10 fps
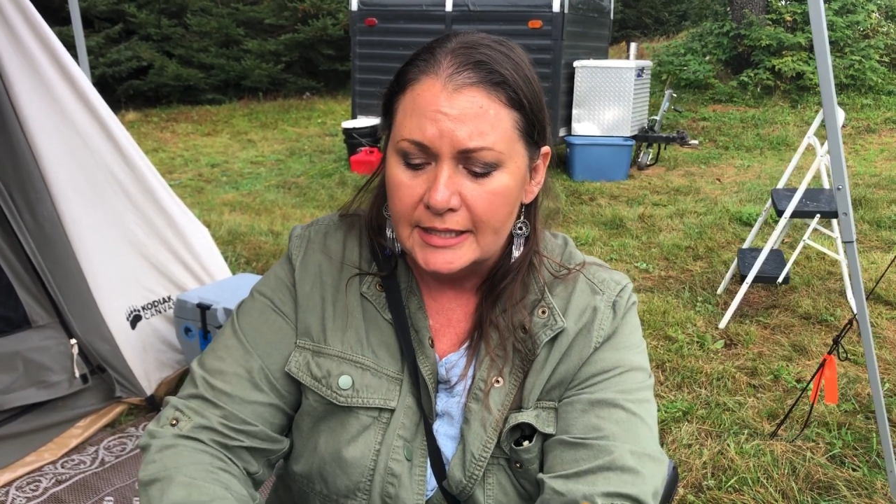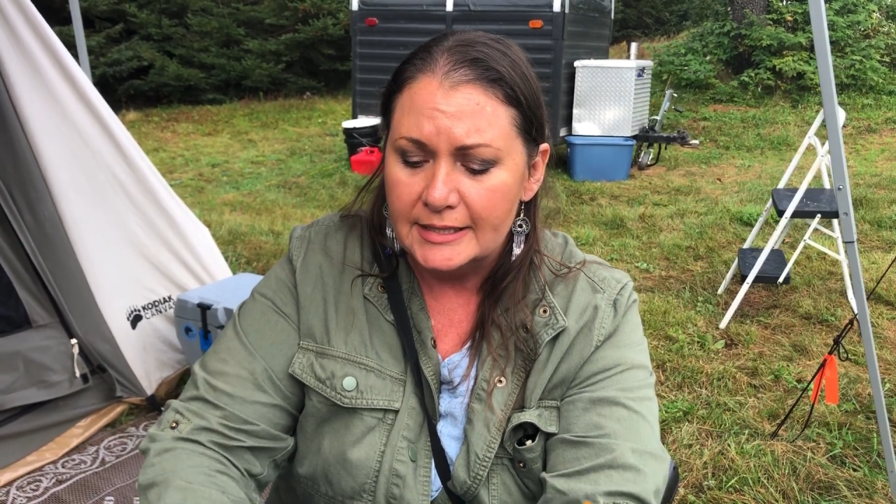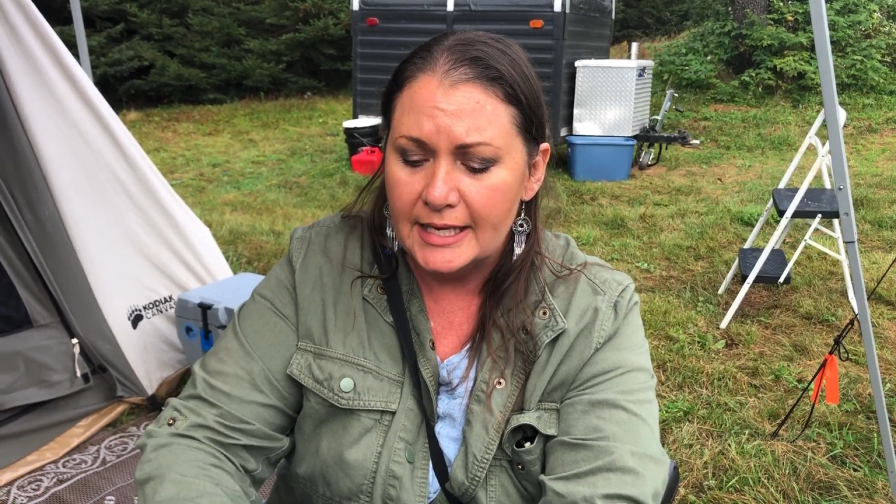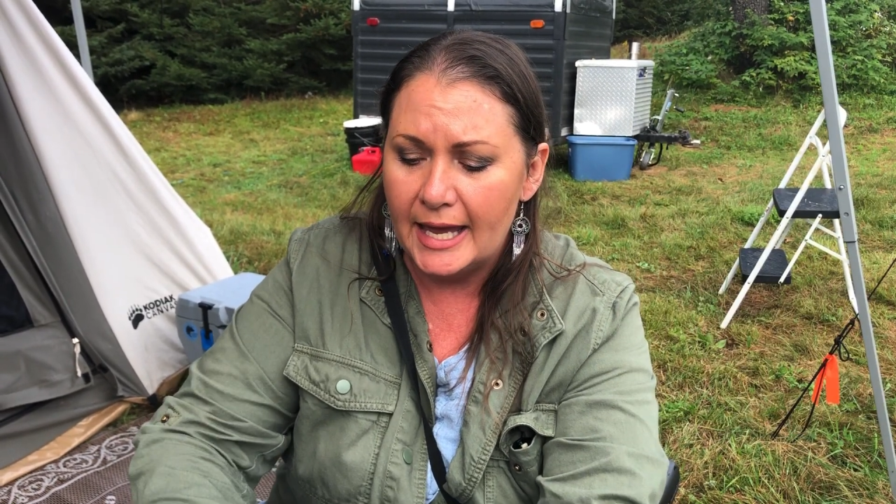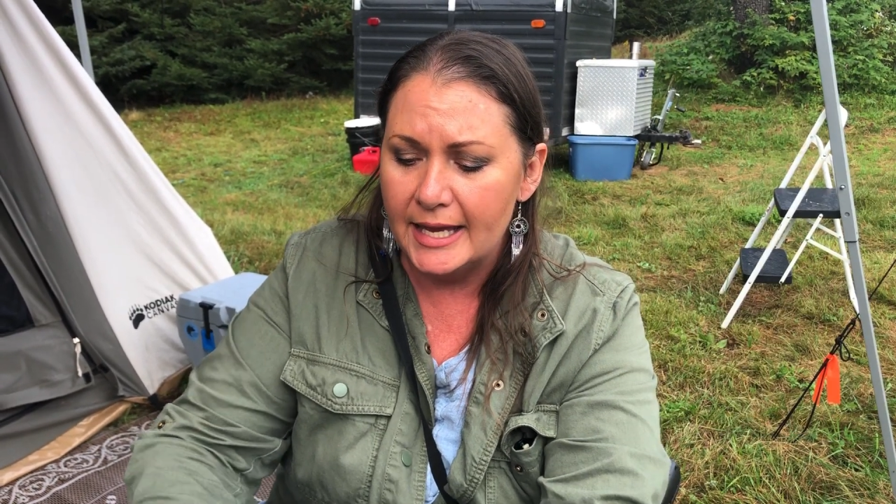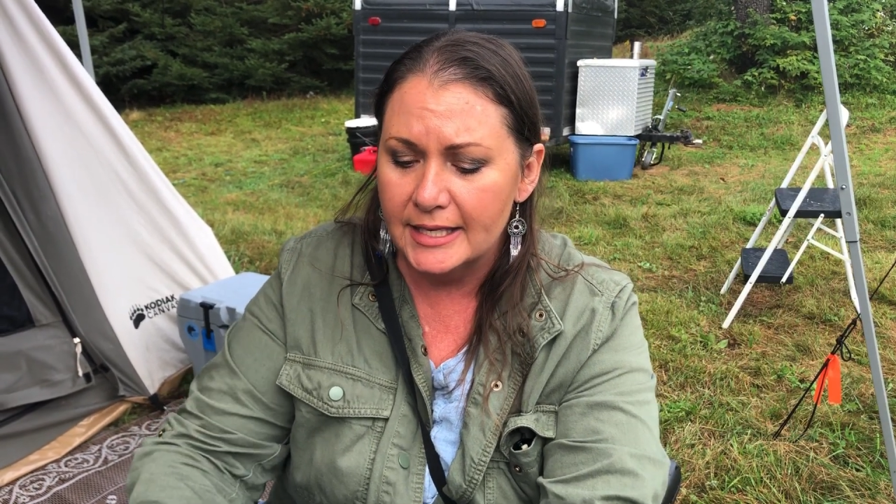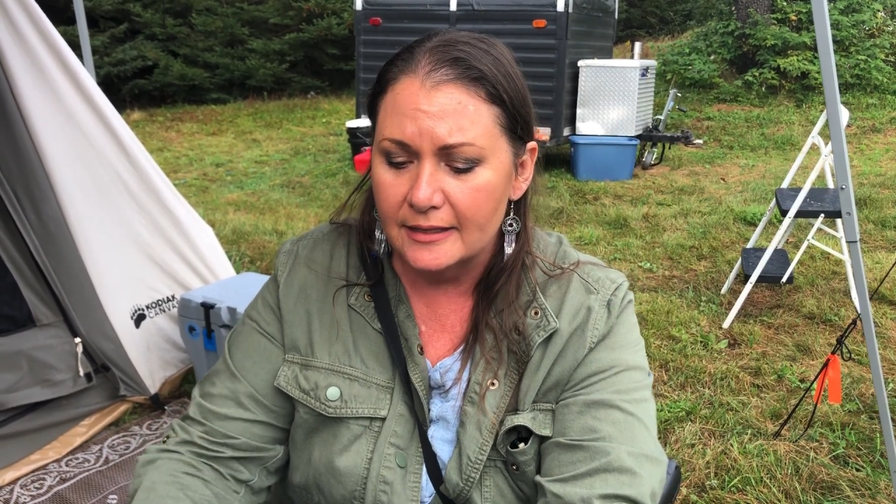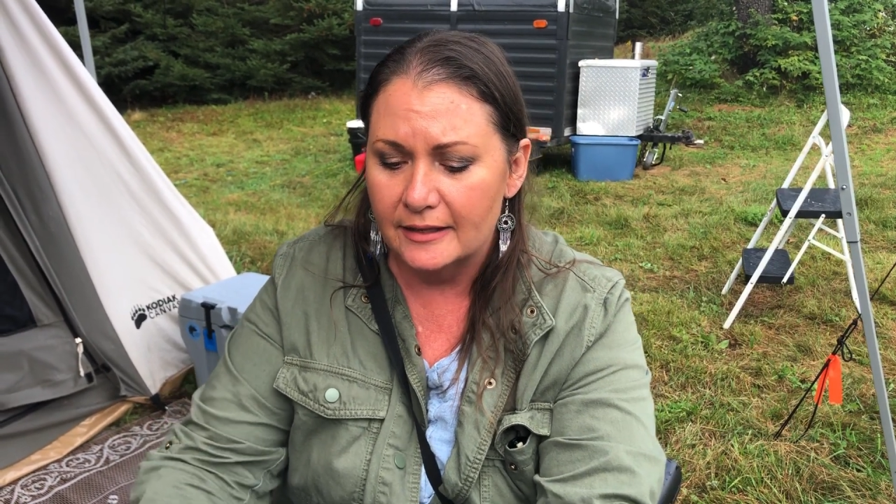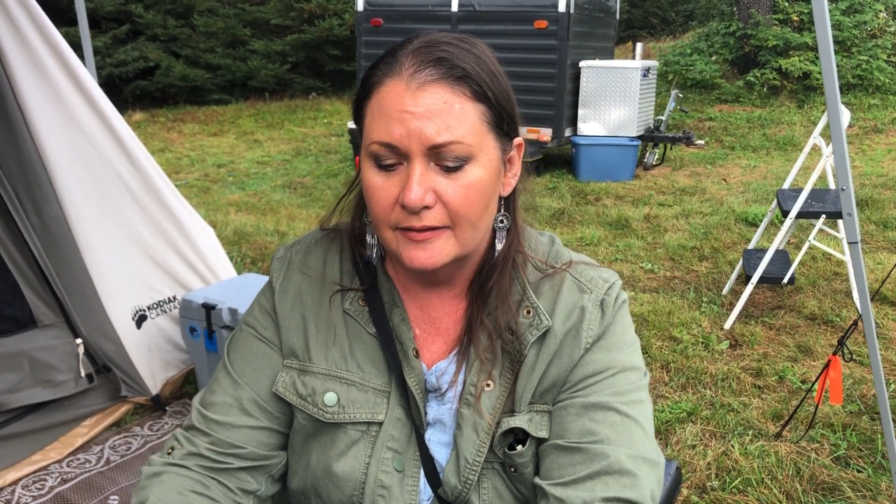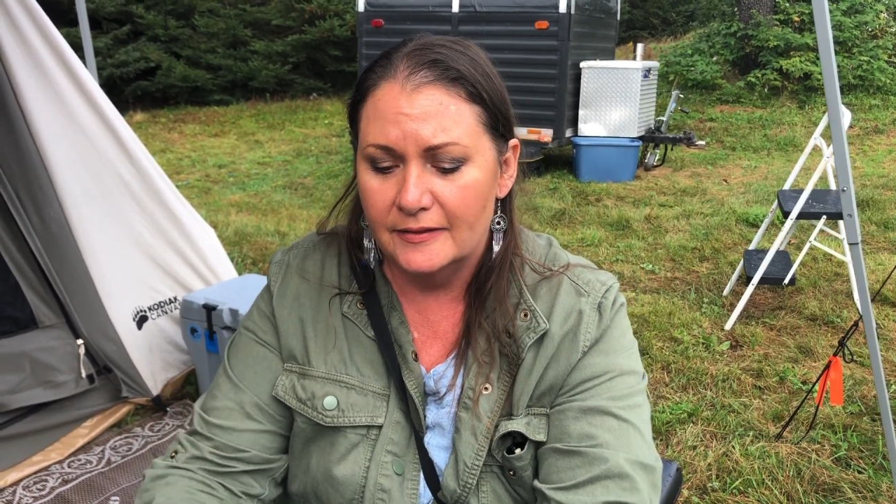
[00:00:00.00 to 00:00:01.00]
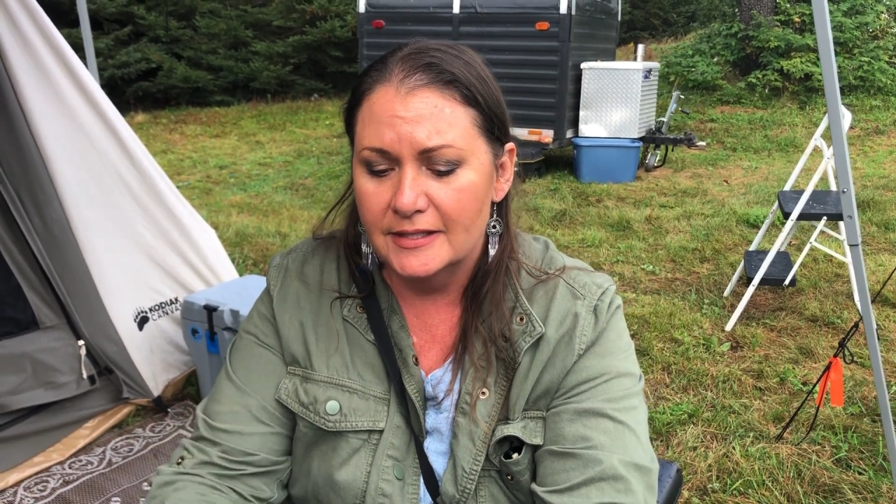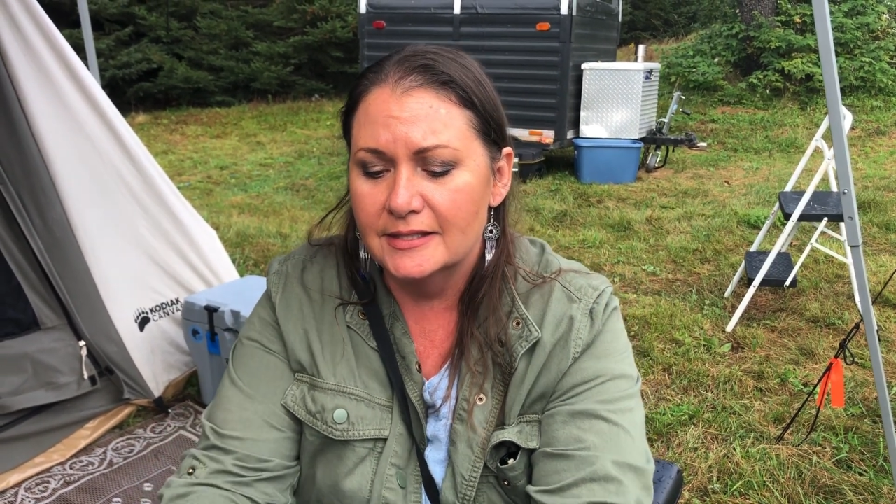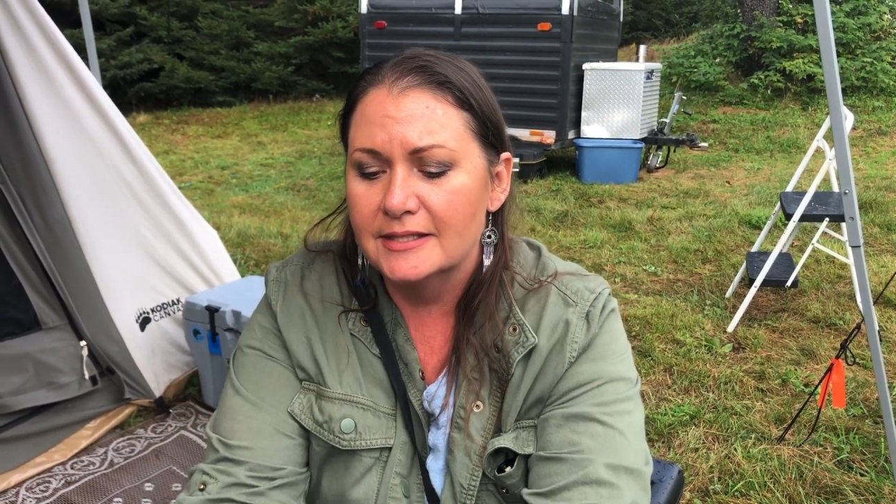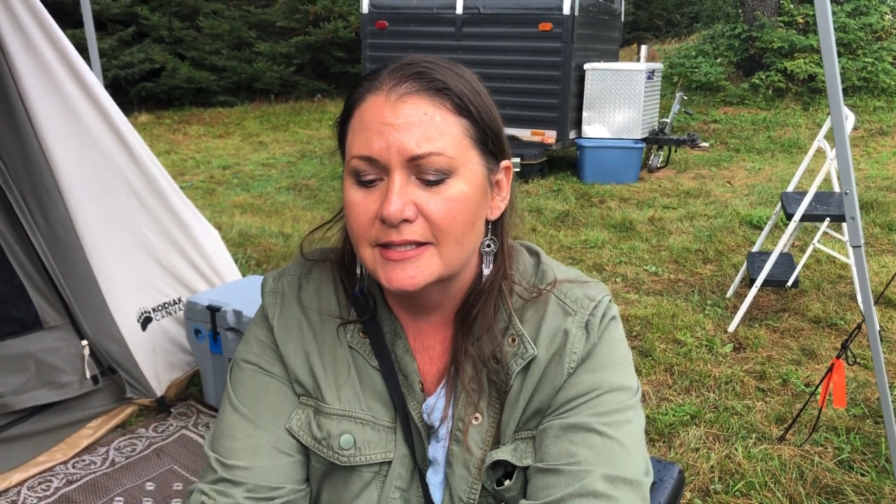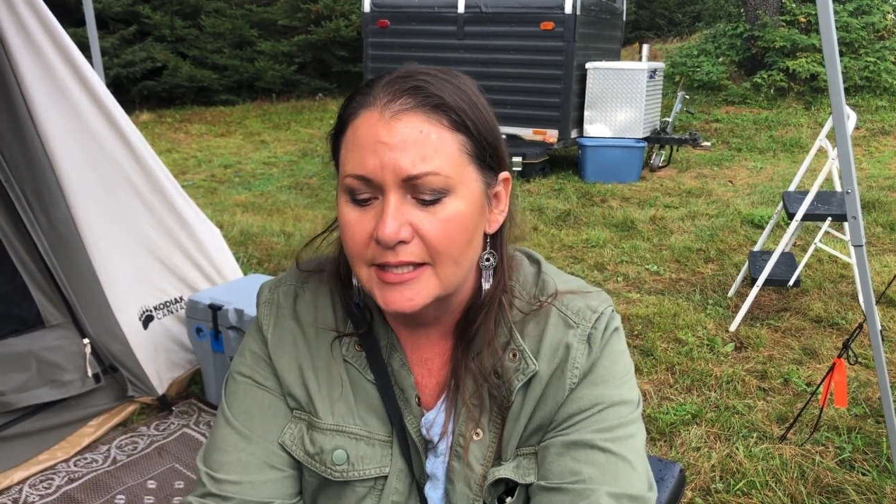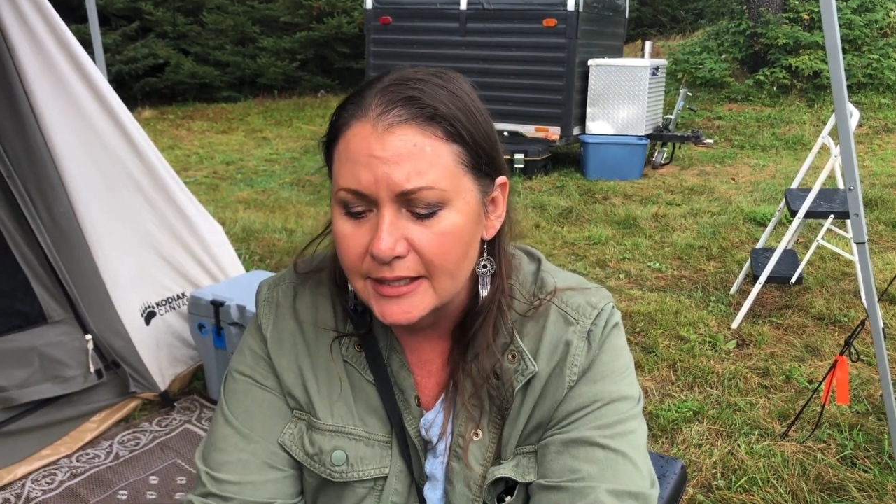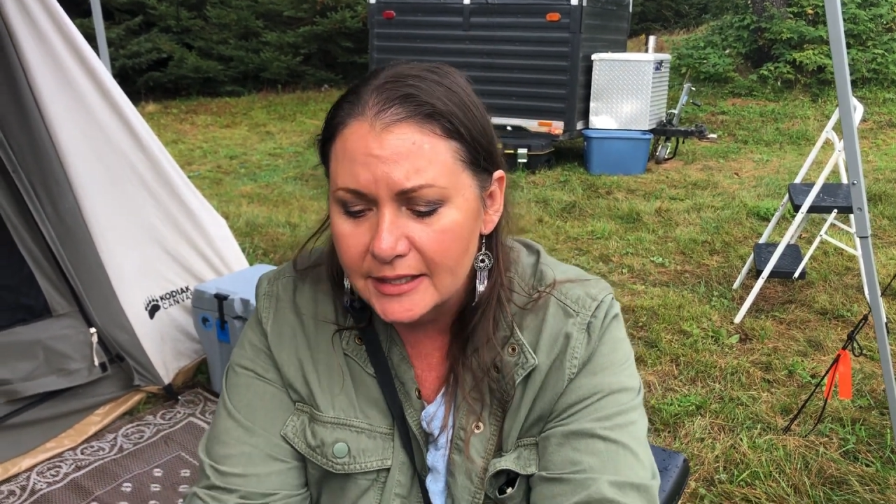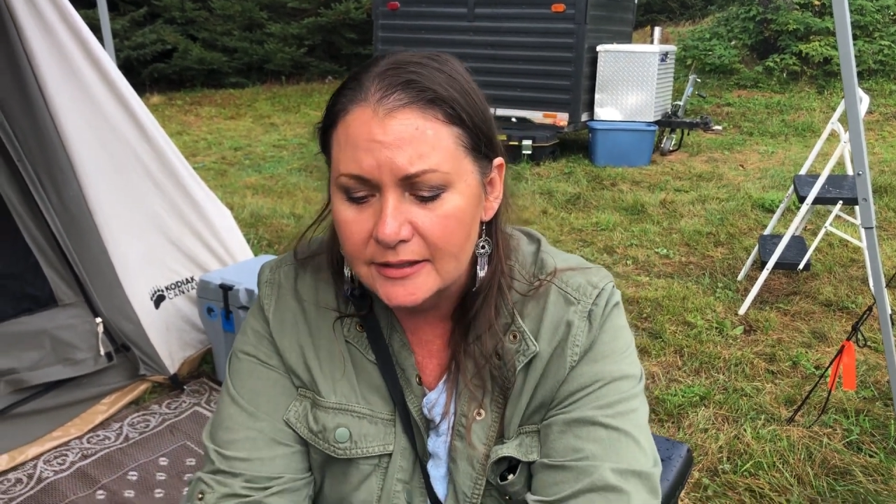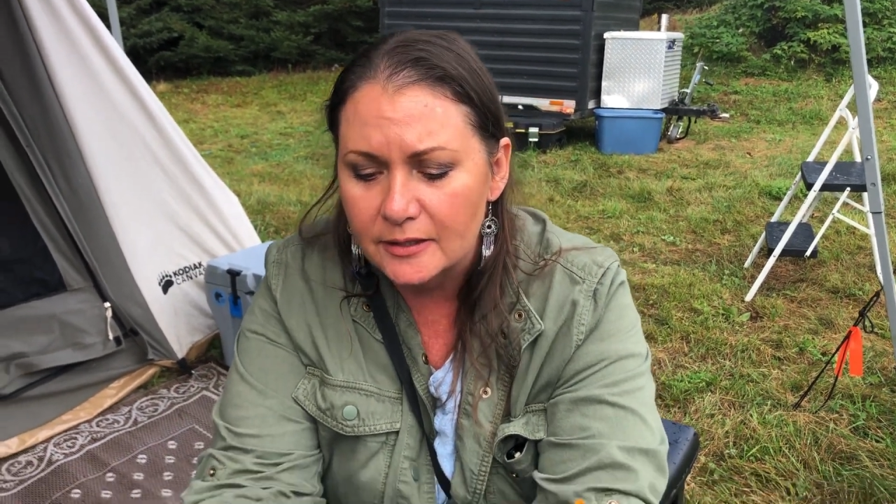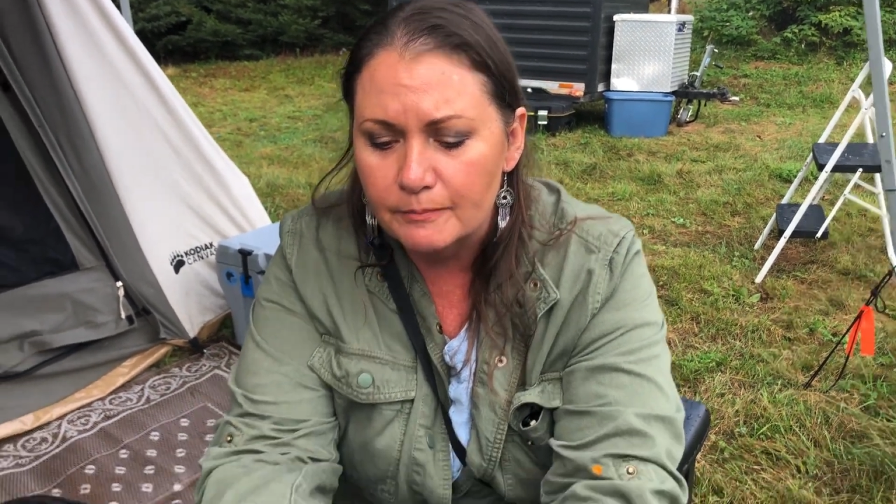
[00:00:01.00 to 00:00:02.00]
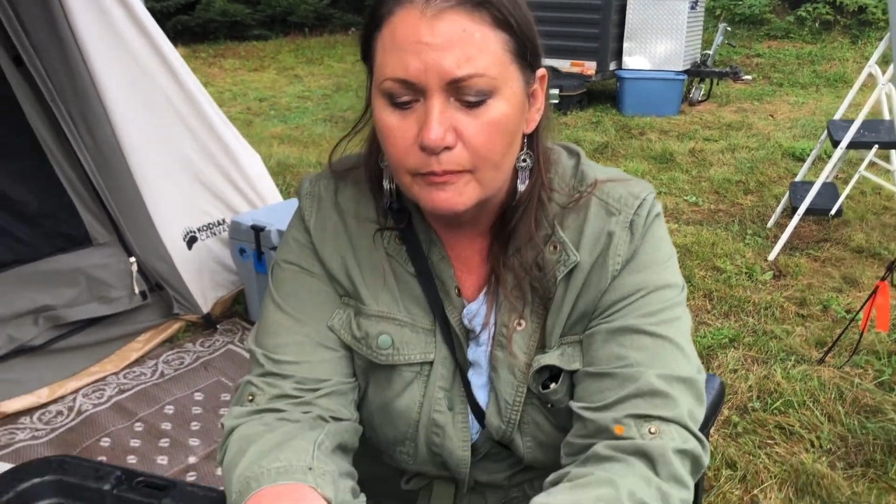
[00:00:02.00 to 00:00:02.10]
take the stick, the